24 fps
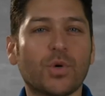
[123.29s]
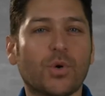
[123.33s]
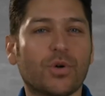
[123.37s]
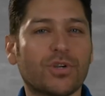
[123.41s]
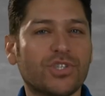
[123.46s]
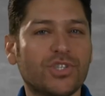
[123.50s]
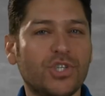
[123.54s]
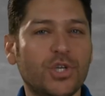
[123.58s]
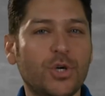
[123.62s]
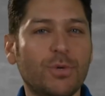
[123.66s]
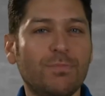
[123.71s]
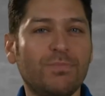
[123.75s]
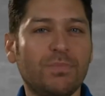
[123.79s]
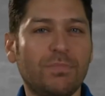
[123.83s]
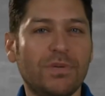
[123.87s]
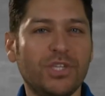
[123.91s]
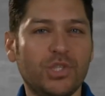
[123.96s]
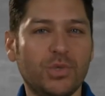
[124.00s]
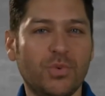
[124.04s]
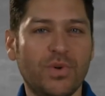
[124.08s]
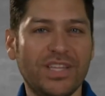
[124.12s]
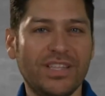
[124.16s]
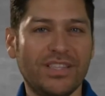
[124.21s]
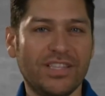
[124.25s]
or tubes
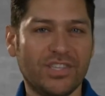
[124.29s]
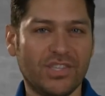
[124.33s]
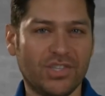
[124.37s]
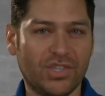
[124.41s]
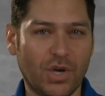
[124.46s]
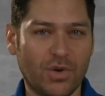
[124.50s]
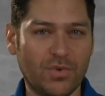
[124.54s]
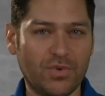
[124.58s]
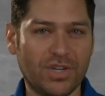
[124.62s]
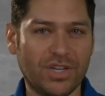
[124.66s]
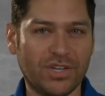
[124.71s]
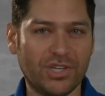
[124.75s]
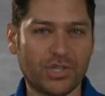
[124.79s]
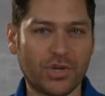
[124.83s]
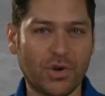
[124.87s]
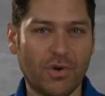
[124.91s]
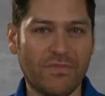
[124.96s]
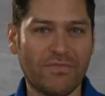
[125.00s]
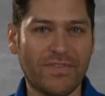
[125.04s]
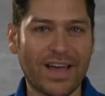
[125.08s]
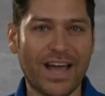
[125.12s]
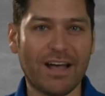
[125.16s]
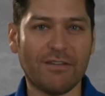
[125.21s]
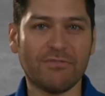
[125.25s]
between the zone control
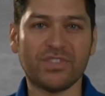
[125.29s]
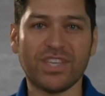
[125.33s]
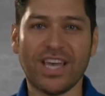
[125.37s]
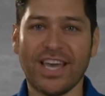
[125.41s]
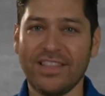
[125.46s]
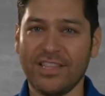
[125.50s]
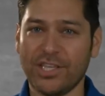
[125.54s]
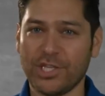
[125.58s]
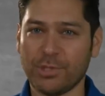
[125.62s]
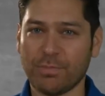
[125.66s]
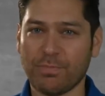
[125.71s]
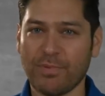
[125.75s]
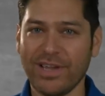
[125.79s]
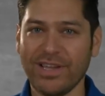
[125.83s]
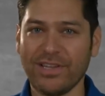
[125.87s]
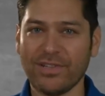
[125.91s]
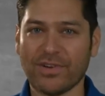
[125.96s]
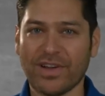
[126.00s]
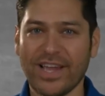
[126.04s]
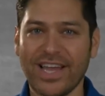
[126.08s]
valves and the sprinkler